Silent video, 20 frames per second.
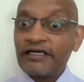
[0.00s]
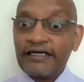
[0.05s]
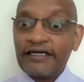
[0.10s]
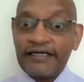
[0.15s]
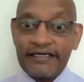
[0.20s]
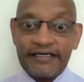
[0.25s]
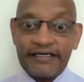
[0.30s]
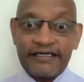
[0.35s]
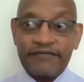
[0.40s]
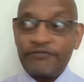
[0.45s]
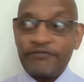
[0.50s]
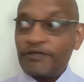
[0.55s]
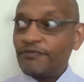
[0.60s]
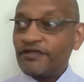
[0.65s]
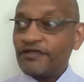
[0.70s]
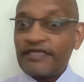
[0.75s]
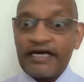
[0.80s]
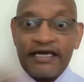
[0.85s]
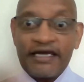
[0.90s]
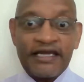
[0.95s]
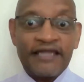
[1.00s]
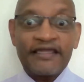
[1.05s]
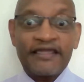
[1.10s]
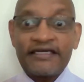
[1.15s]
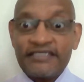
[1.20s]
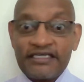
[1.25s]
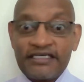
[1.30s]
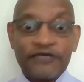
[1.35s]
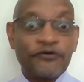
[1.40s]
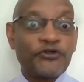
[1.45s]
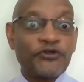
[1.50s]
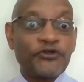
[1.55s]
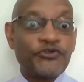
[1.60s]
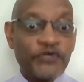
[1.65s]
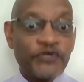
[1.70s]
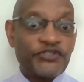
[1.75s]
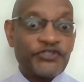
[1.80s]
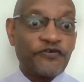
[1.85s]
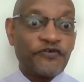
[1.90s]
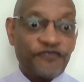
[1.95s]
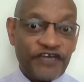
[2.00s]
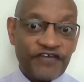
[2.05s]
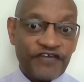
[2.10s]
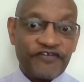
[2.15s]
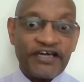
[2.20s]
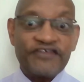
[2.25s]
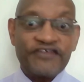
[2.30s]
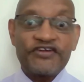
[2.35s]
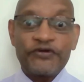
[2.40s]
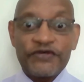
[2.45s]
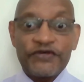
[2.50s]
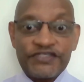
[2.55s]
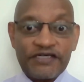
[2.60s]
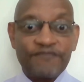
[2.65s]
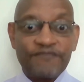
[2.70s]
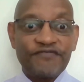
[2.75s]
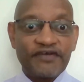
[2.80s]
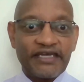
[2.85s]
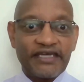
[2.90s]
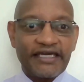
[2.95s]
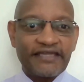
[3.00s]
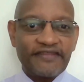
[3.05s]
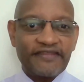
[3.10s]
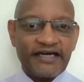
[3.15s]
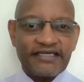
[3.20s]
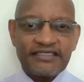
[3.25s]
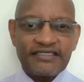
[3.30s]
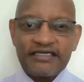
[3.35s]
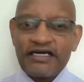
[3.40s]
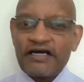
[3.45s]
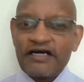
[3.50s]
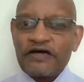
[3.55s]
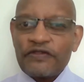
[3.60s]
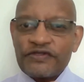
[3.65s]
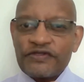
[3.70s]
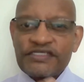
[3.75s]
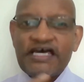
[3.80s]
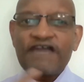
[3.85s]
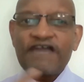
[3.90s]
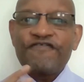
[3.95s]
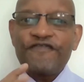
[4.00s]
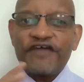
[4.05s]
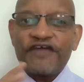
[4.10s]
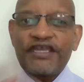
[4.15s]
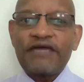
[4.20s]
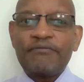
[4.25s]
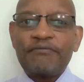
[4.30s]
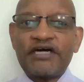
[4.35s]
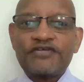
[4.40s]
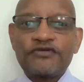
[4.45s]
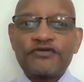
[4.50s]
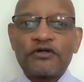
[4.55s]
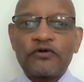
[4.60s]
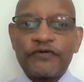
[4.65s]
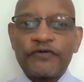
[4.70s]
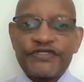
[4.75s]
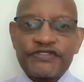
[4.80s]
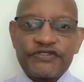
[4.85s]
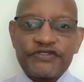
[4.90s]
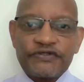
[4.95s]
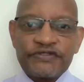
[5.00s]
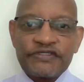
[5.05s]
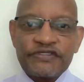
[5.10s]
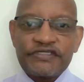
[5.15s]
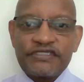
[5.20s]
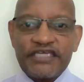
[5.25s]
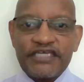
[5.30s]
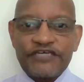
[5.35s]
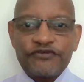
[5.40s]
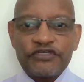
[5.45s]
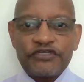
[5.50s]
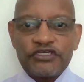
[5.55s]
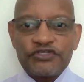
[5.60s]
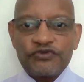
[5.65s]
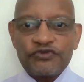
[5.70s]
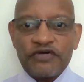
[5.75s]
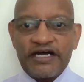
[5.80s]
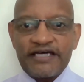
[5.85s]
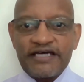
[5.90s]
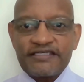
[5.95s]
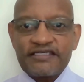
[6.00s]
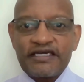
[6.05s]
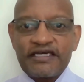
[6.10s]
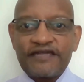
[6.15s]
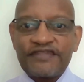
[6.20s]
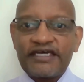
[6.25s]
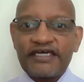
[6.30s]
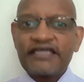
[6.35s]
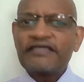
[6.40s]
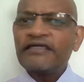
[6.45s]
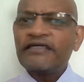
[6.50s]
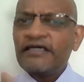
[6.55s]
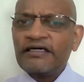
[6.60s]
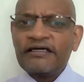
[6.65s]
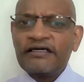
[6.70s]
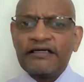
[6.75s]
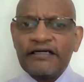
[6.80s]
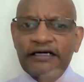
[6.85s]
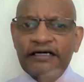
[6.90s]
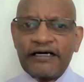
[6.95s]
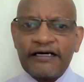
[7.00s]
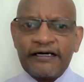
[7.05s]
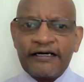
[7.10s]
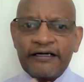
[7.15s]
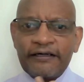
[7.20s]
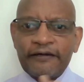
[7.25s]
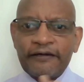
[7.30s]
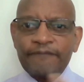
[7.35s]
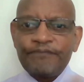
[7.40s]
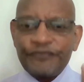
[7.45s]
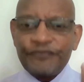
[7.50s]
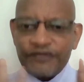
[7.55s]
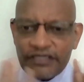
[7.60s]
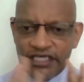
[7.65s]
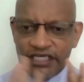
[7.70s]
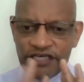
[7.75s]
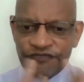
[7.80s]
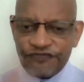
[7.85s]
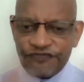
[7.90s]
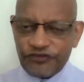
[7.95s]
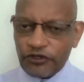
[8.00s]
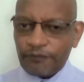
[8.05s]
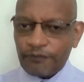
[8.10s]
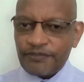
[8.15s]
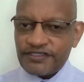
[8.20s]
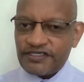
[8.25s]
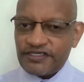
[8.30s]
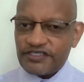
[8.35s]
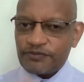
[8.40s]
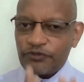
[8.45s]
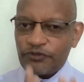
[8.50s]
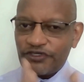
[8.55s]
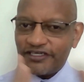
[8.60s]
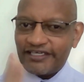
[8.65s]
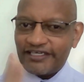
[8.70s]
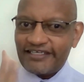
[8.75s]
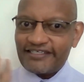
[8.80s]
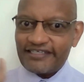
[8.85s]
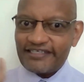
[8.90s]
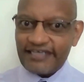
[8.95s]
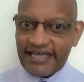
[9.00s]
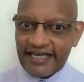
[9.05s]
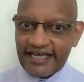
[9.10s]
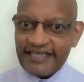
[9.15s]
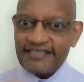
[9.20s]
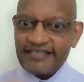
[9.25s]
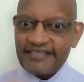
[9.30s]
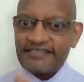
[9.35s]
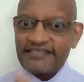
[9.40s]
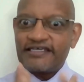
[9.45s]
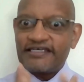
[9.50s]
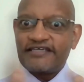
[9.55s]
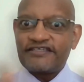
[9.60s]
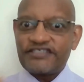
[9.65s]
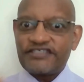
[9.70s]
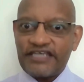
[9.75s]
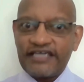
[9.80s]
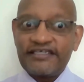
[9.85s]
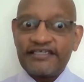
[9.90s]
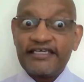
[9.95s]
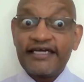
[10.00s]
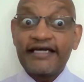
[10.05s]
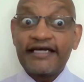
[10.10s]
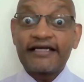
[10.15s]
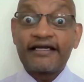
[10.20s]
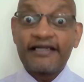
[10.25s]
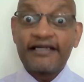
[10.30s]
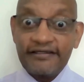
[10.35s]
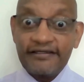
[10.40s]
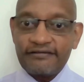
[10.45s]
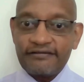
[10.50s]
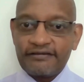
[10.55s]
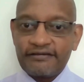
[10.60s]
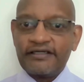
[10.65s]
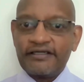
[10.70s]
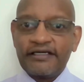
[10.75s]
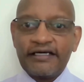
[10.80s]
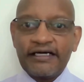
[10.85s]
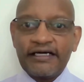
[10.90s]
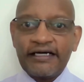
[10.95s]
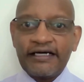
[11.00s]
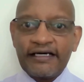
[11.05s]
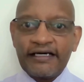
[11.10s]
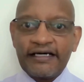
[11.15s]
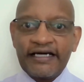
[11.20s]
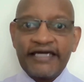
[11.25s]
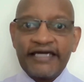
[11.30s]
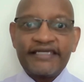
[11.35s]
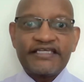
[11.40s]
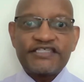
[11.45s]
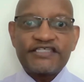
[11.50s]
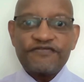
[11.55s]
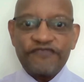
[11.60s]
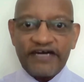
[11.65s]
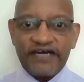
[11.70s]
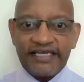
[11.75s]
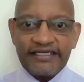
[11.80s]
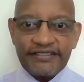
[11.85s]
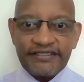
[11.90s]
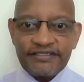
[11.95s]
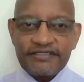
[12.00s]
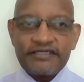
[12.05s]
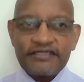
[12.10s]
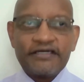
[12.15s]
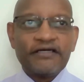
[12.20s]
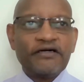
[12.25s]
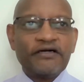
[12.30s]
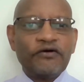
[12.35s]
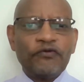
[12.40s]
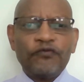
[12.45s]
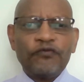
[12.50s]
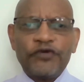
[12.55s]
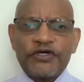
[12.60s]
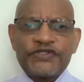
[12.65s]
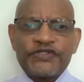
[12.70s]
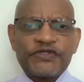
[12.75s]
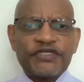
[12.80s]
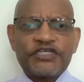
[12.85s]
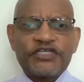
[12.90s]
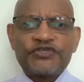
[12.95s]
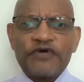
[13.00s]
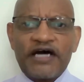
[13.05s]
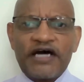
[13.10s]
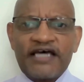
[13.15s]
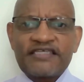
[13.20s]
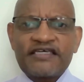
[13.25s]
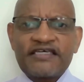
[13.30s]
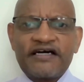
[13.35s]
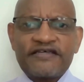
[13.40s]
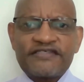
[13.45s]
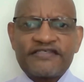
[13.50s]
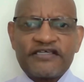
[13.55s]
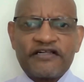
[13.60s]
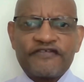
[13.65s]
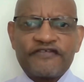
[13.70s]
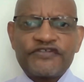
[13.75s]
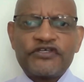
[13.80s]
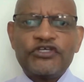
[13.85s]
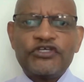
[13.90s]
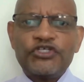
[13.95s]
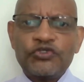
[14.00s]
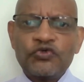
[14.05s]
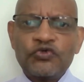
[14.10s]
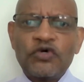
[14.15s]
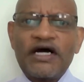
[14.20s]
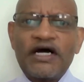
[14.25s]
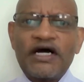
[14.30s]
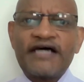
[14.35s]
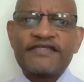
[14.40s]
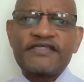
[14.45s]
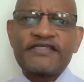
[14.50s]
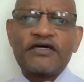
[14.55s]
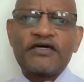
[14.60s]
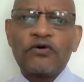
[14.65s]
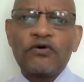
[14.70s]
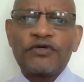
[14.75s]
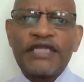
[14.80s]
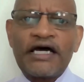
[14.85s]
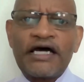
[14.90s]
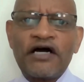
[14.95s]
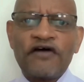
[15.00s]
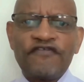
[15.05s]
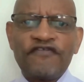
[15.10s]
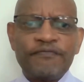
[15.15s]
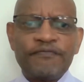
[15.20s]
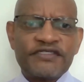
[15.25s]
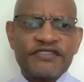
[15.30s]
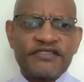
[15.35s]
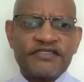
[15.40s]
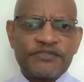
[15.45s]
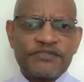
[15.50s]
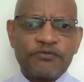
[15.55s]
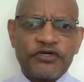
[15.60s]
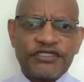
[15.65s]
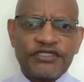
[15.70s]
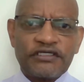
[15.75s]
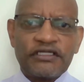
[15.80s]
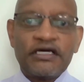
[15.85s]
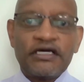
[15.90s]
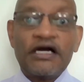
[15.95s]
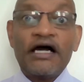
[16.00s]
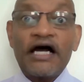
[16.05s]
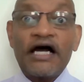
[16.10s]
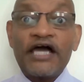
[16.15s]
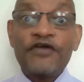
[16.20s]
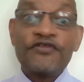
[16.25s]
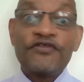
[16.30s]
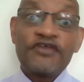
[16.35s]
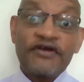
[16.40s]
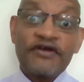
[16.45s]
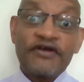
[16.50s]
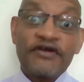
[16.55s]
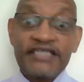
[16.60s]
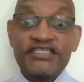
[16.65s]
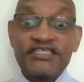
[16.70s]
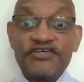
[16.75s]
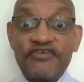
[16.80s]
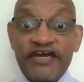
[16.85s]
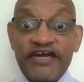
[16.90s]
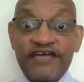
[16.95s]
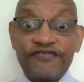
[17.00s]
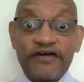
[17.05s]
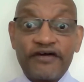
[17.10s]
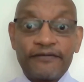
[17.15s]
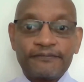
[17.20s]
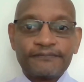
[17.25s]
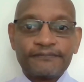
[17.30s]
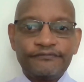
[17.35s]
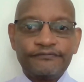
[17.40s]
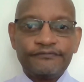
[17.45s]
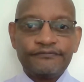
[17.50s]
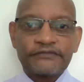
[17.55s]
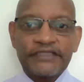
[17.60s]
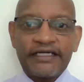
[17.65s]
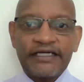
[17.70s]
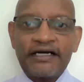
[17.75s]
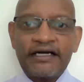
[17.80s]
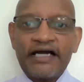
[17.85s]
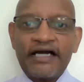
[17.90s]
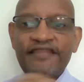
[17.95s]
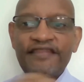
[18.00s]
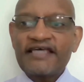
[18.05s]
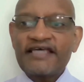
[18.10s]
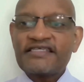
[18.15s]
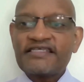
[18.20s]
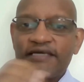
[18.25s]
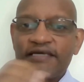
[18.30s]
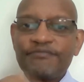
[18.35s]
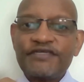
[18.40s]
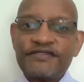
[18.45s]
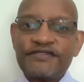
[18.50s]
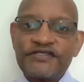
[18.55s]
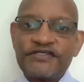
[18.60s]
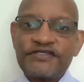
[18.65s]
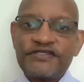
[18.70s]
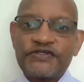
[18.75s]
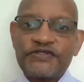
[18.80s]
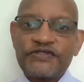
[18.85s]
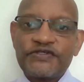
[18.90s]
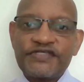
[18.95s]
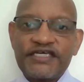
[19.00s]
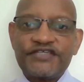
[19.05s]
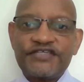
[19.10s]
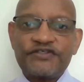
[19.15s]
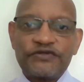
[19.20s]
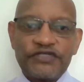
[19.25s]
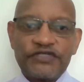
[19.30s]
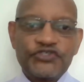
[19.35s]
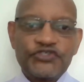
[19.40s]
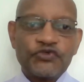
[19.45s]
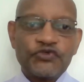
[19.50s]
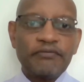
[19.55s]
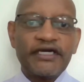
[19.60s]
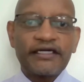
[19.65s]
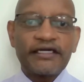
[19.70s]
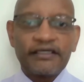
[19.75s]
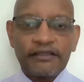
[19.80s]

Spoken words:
Maybe there are another 10 or 20 or 500 or something like that. Those are fundamental questions that you need to ask. And then if your business model is nice and shiny and clean and it's valid, we also need to ask ourselves, you as the owner of the business model, are you the right driver? Yeah. Are there some decisions that you need to make?